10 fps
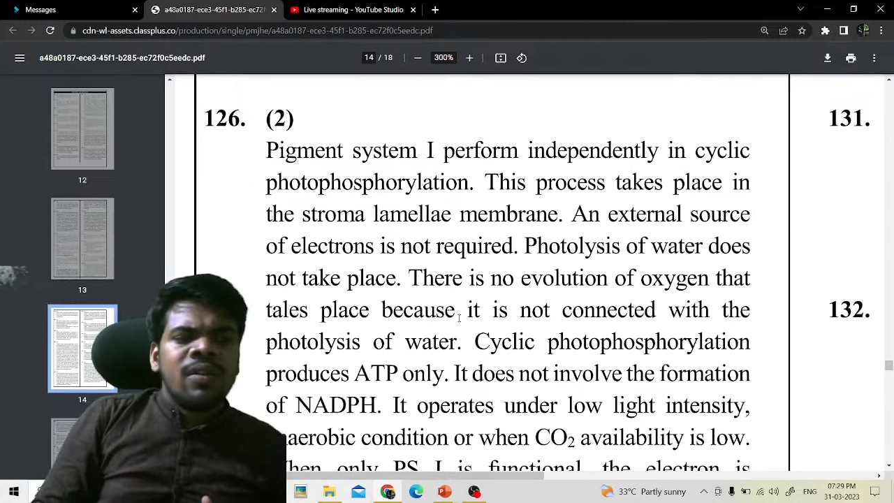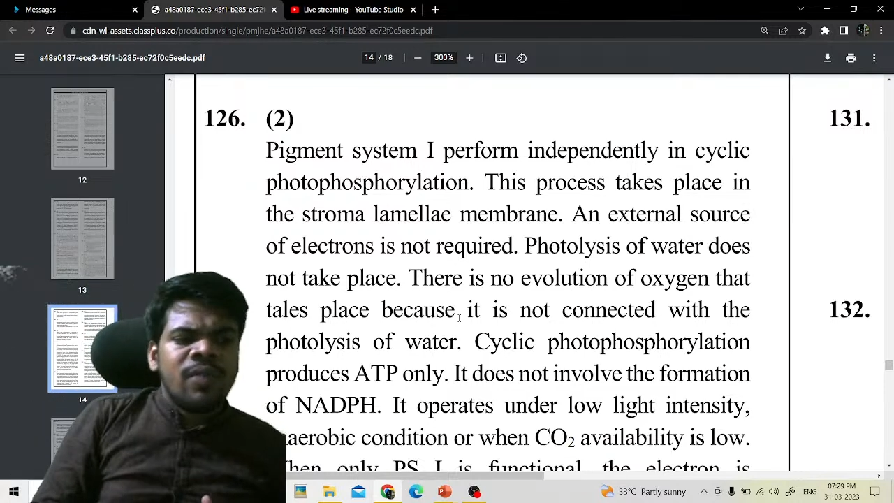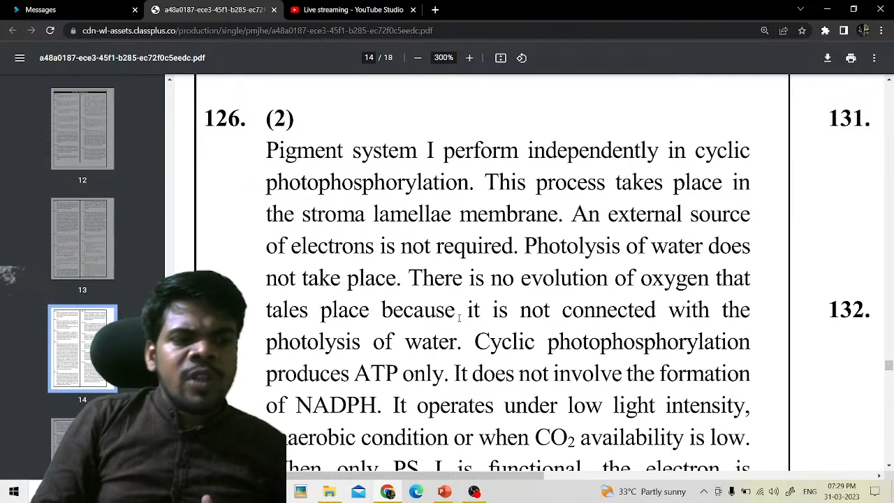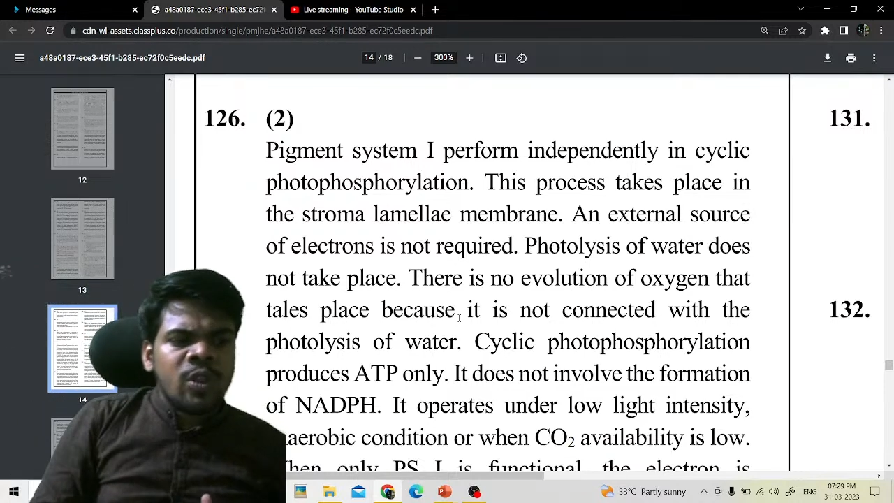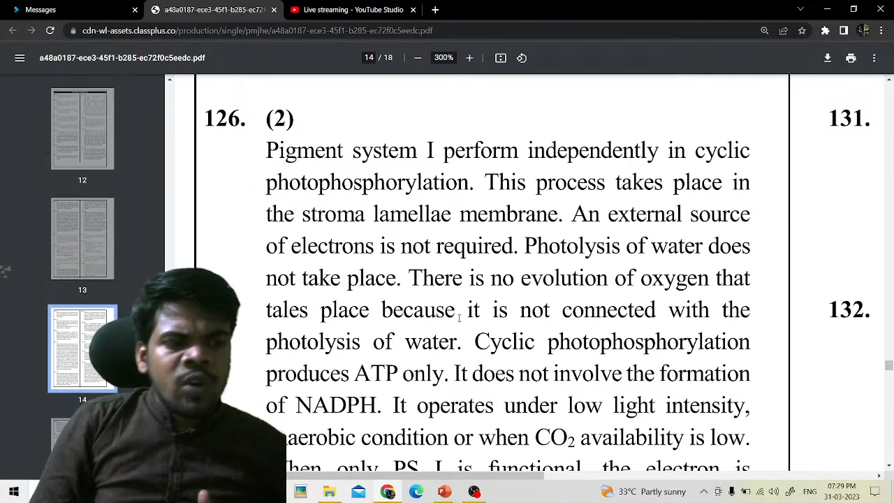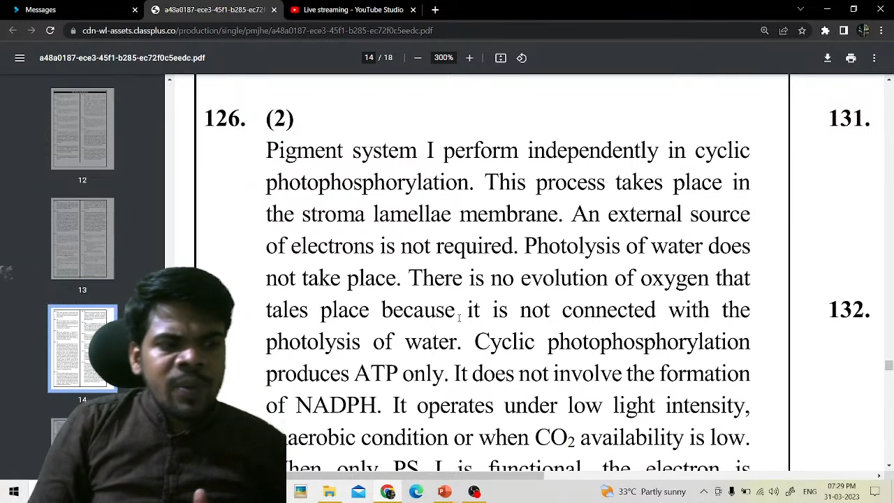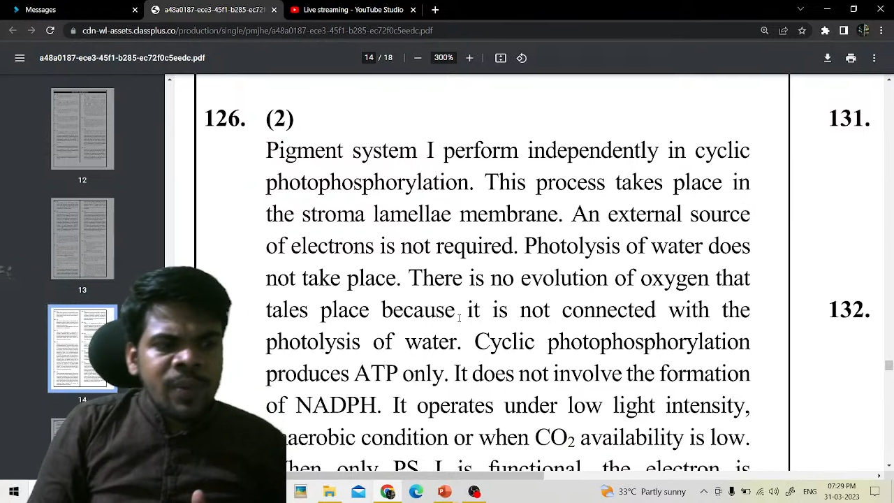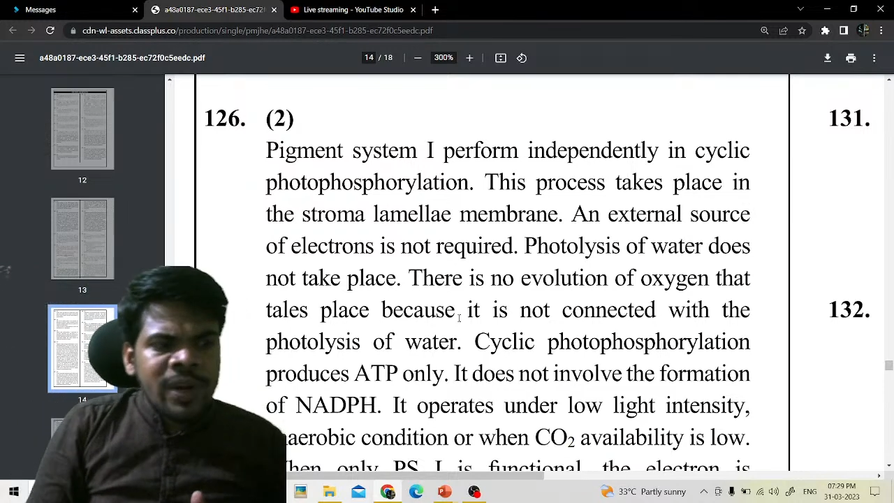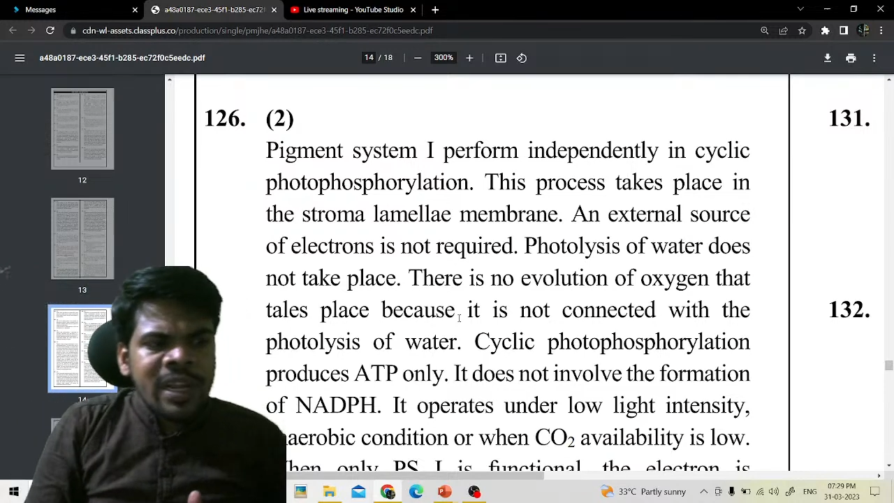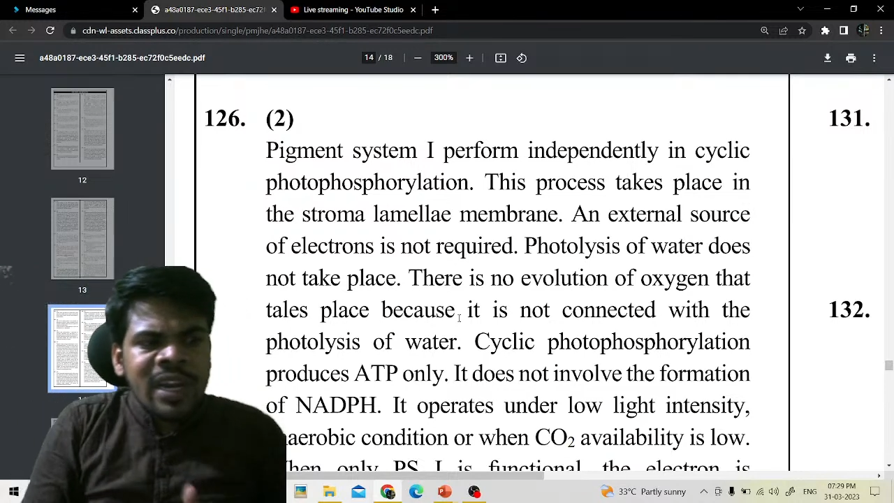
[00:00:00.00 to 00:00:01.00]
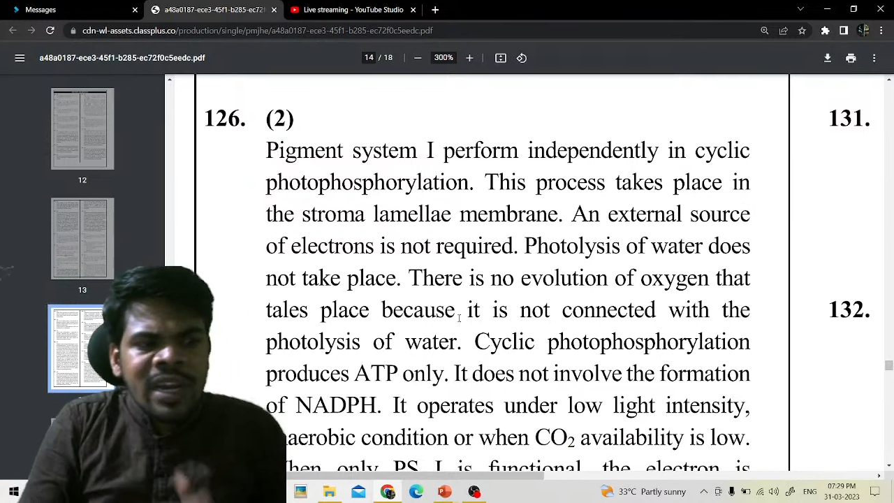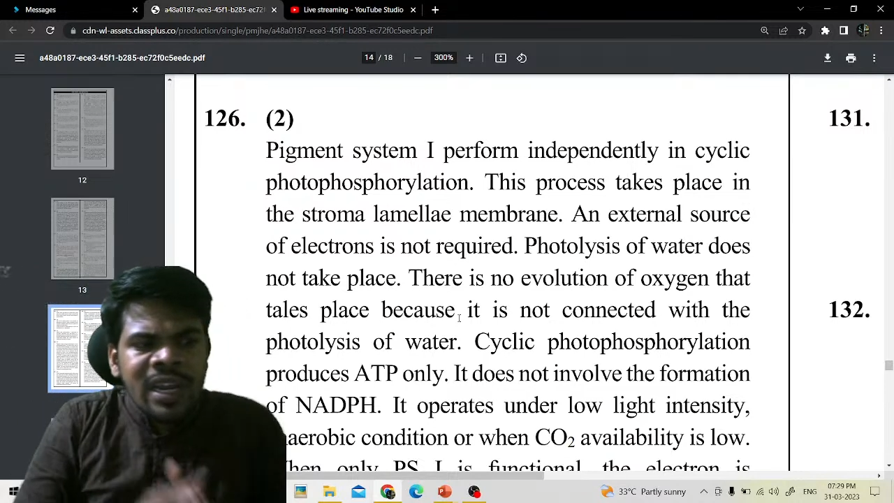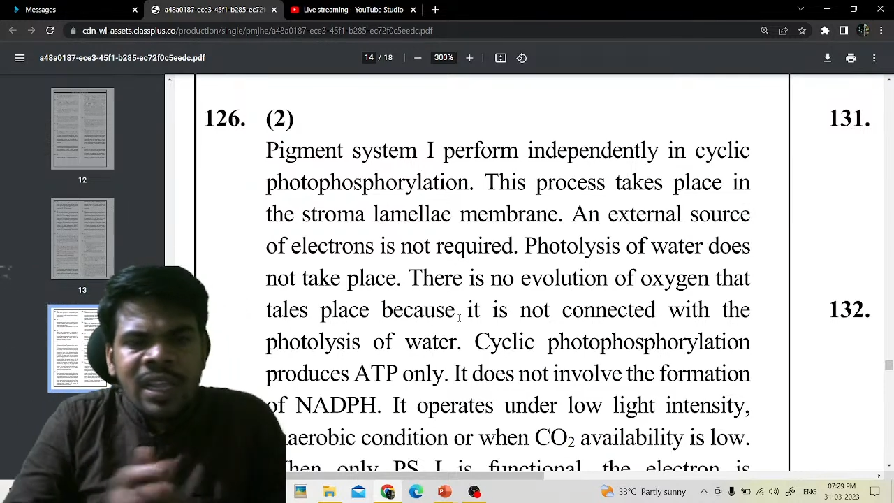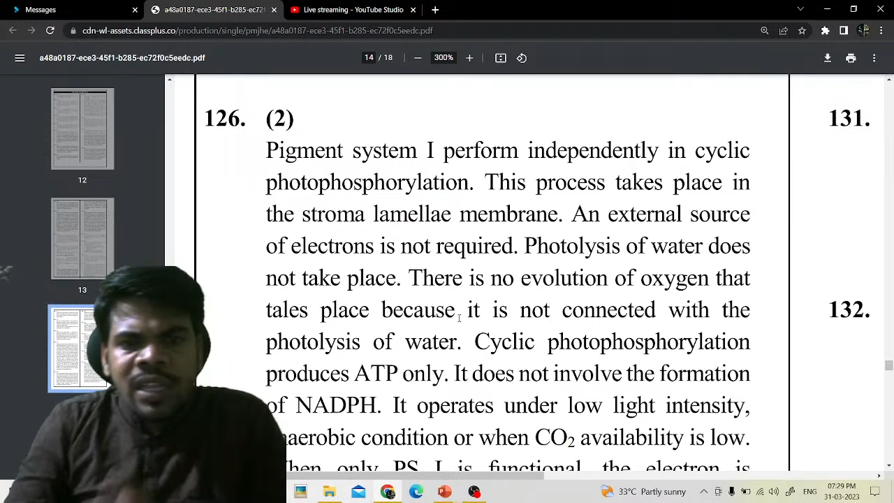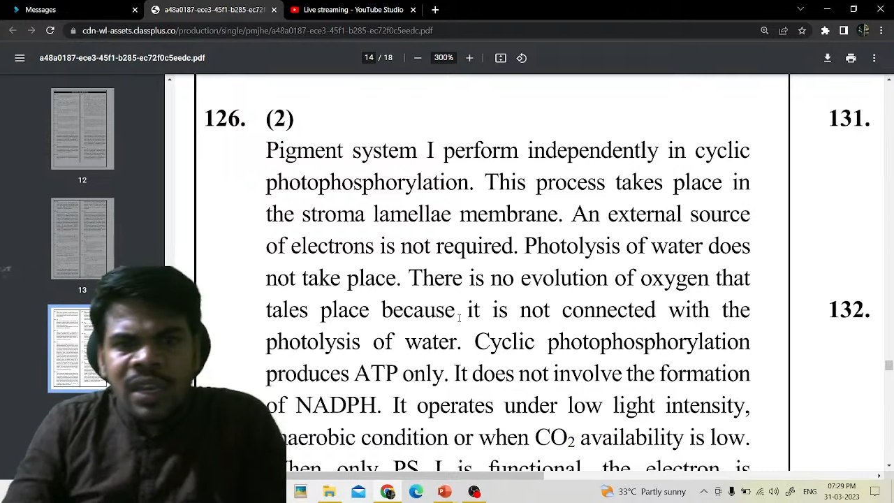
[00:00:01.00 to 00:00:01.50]
without depending on any
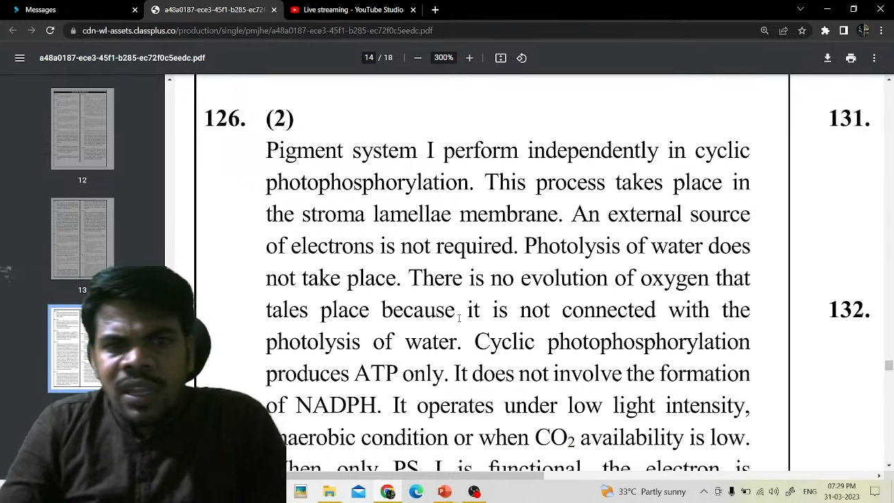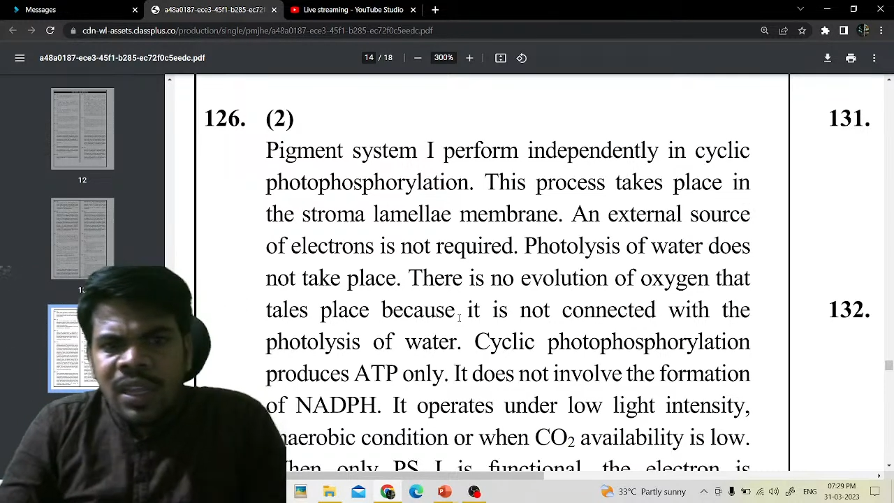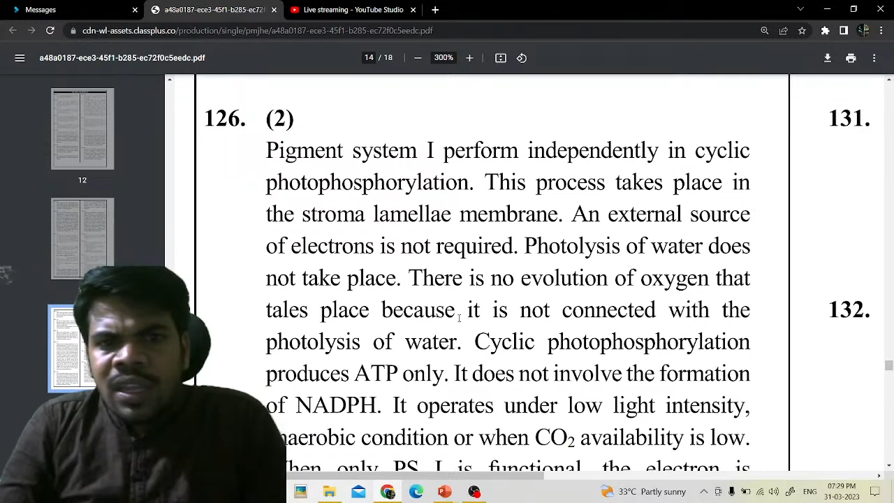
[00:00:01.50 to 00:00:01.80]
other.